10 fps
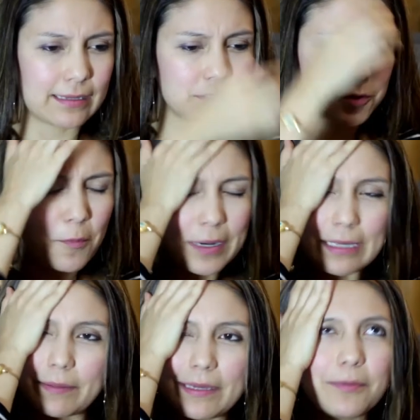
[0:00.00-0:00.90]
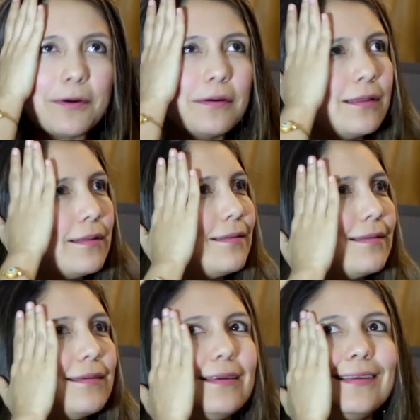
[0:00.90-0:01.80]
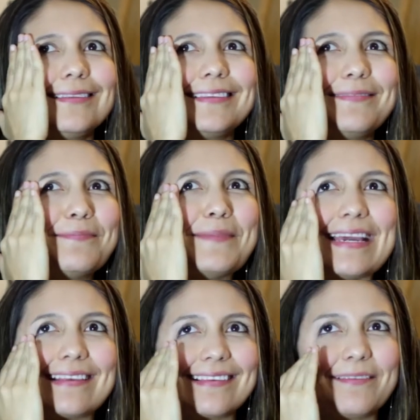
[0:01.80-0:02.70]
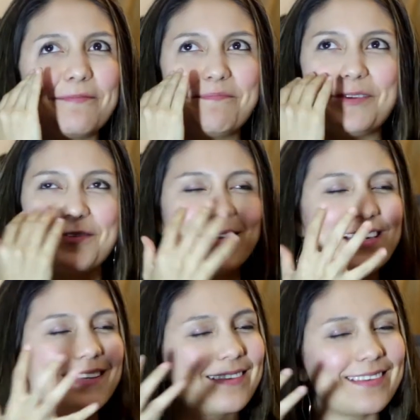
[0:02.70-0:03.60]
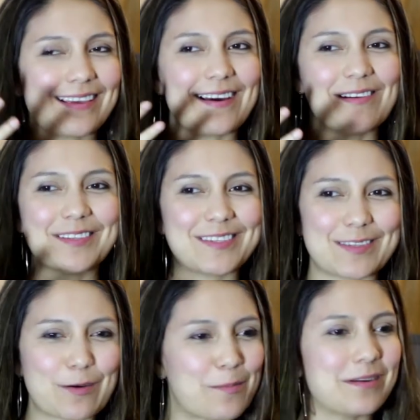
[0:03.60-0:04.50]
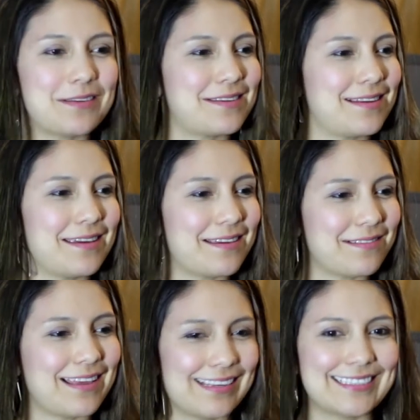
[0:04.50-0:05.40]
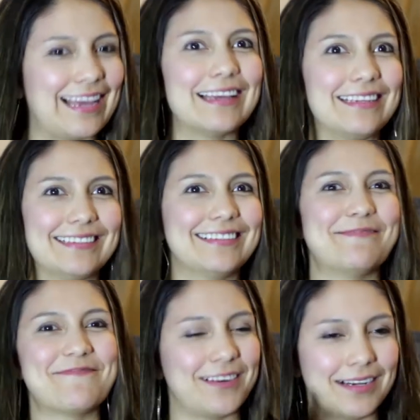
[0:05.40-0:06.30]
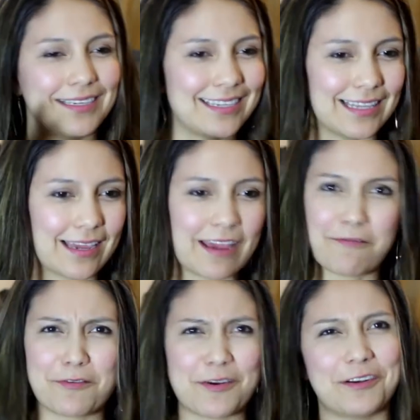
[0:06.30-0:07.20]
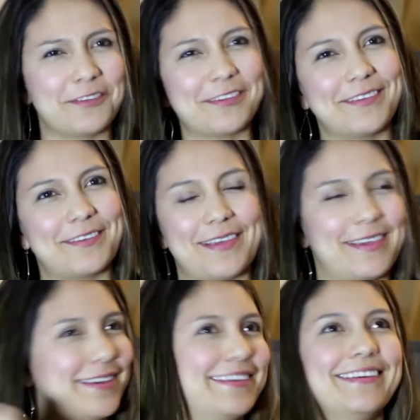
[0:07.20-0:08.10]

So many people that it makes the music sound so much like exciting and fun and like every rehearsal is like